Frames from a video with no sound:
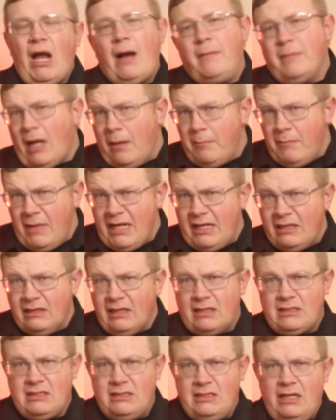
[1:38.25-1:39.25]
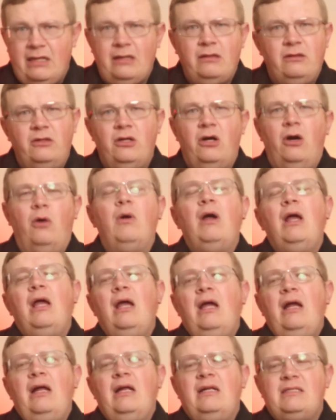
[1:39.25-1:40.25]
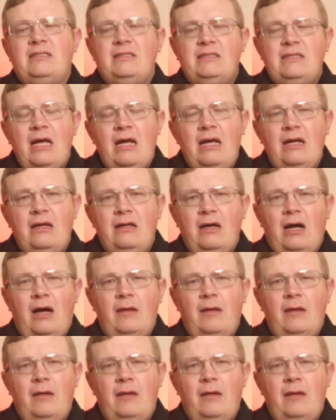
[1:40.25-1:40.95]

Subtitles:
I'm not making that today, no. Instead,